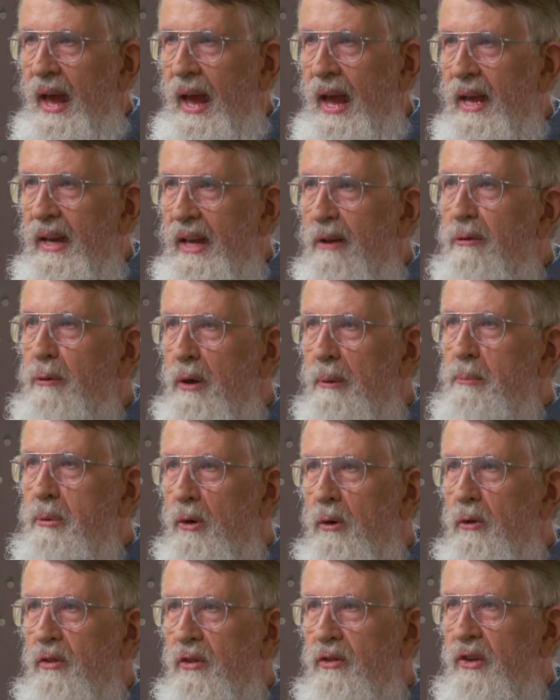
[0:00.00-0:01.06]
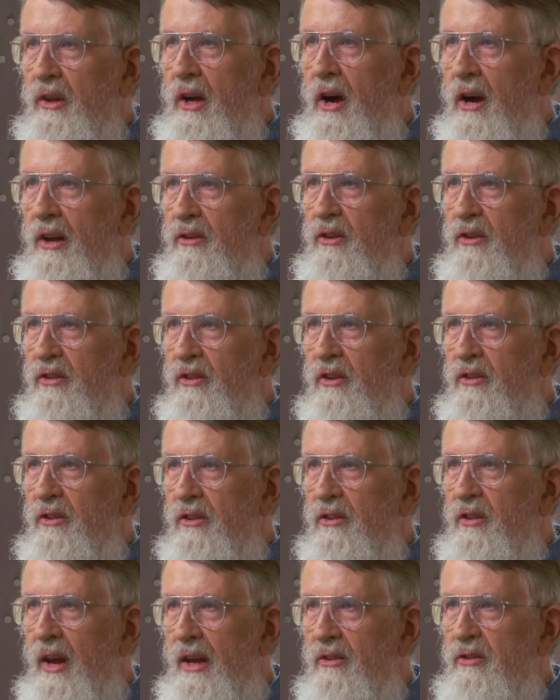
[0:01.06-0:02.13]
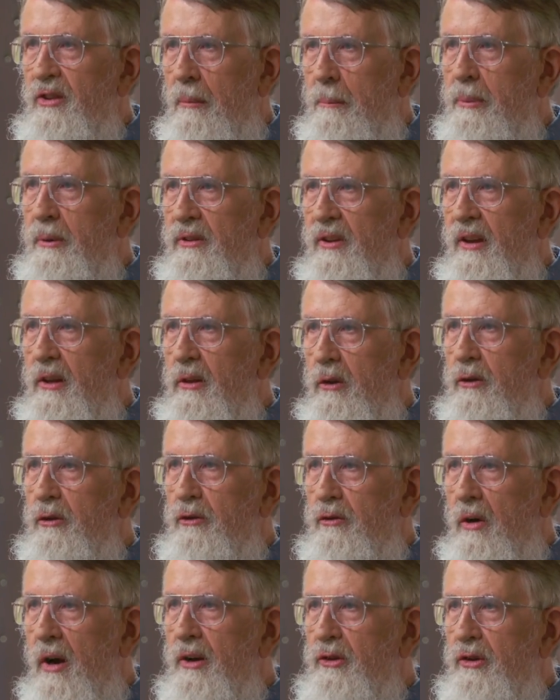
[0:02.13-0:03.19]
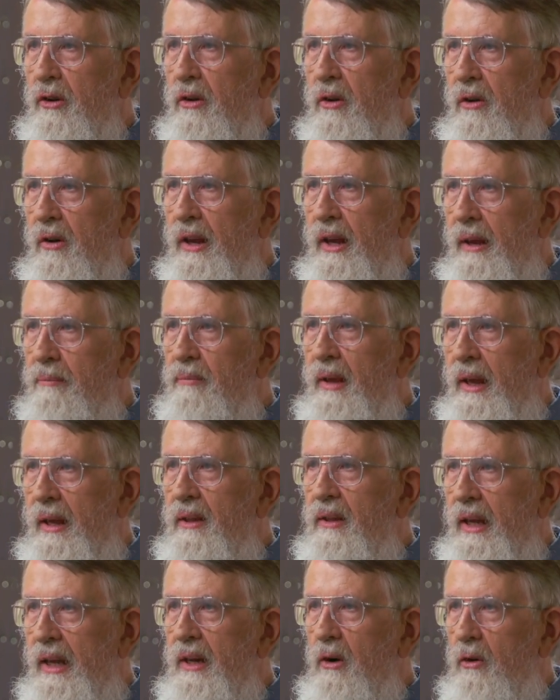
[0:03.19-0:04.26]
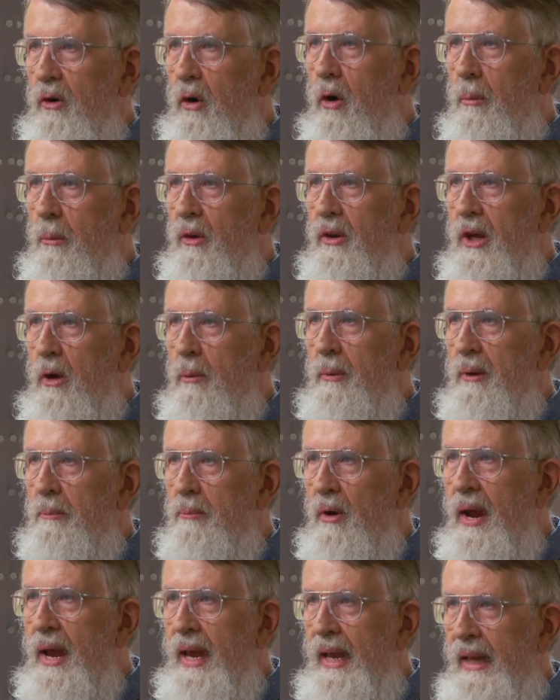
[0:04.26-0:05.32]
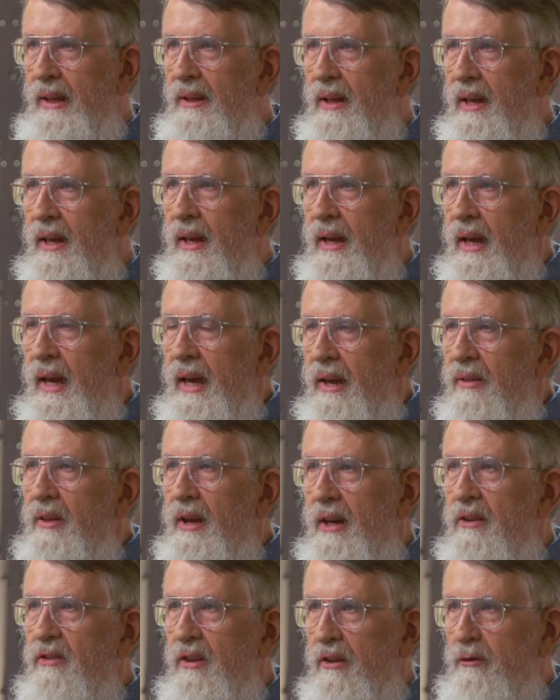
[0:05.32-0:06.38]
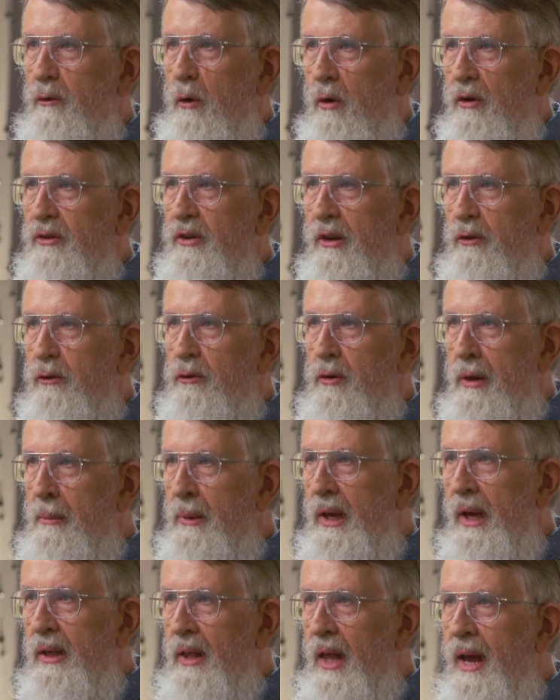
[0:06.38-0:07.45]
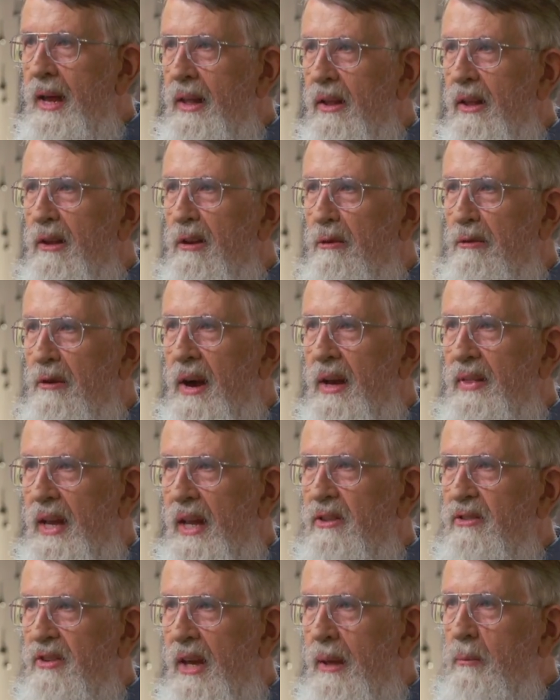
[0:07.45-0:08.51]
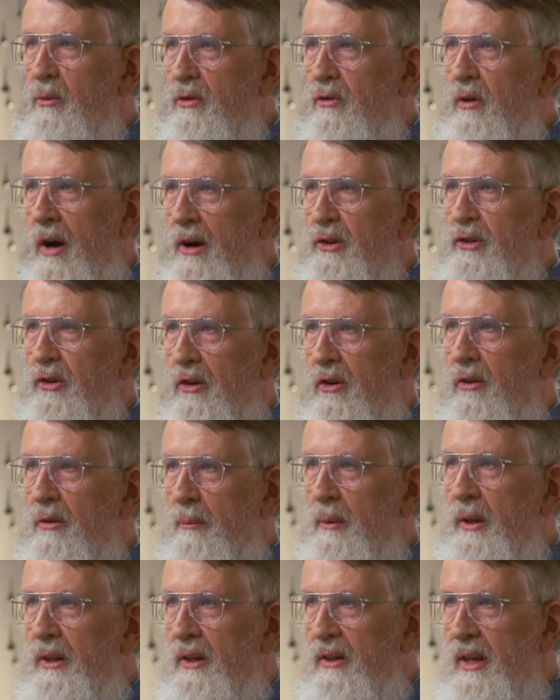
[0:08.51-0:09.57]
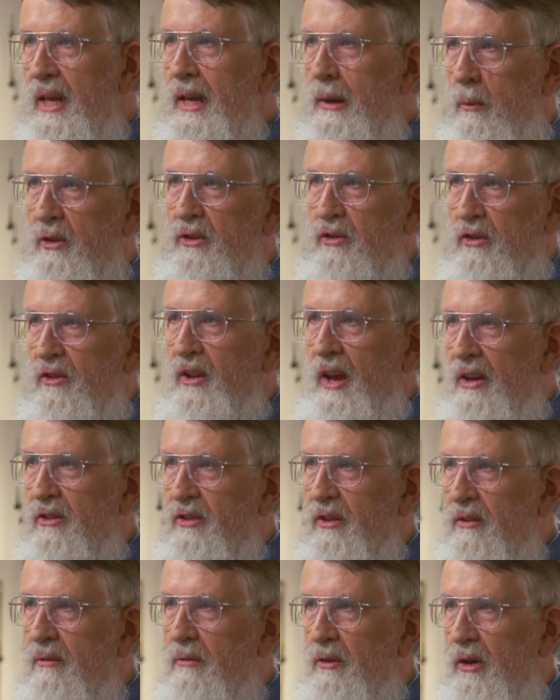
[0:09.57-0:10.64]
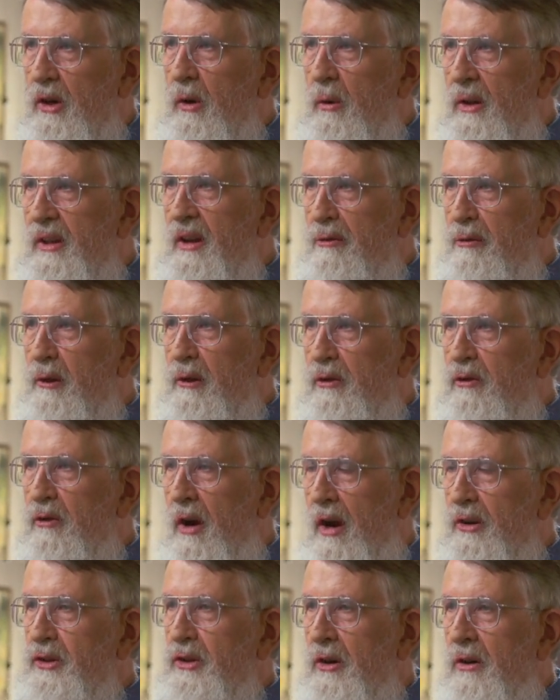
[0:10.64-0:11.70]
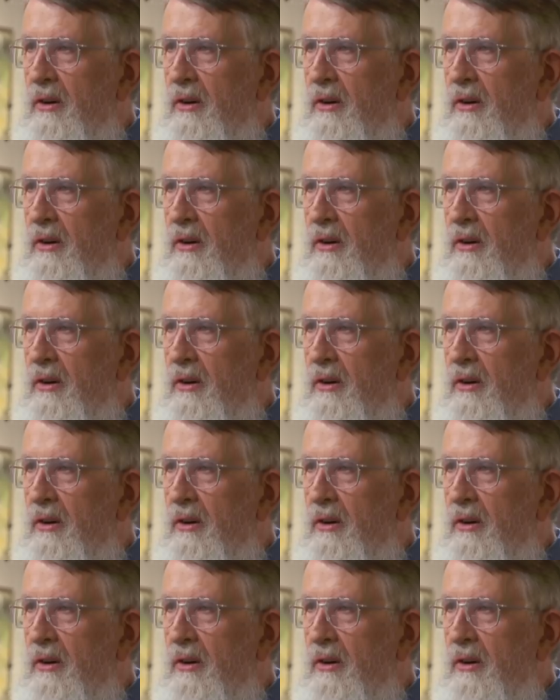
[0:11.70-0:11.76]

And if what produces the consciousness is like some particular structure in, in a normal human brain, then it's, of course, extremely unlikely to find that same structure in the knee, which just has a, you know, a different structure.